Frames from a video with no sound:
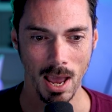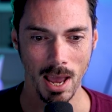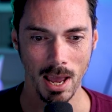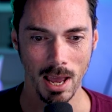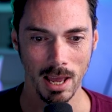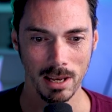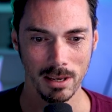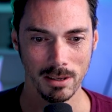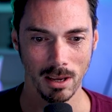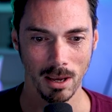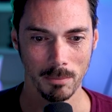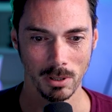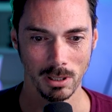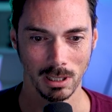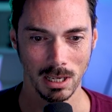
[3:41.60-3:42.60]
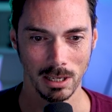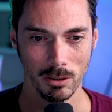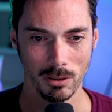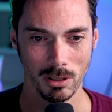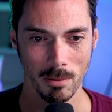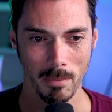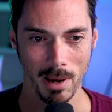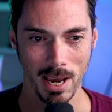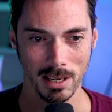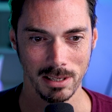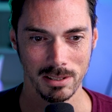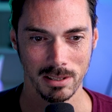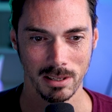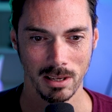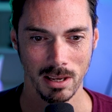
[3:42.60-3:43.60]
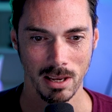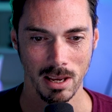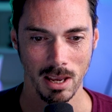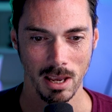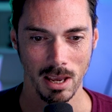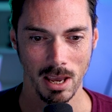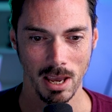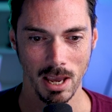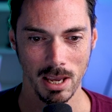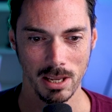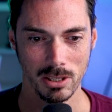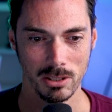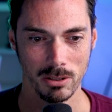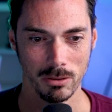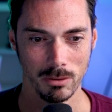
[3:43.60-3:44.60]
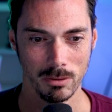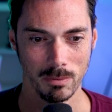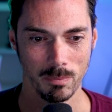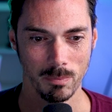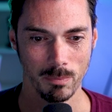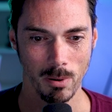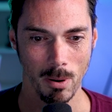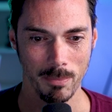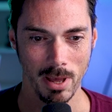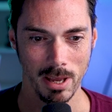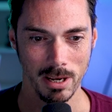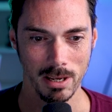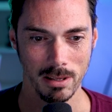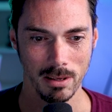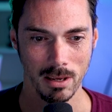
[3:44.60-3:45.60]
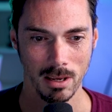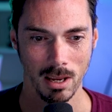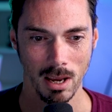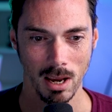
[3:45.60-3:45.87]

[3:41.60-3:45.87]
and I'm going to click on the max to pop that in,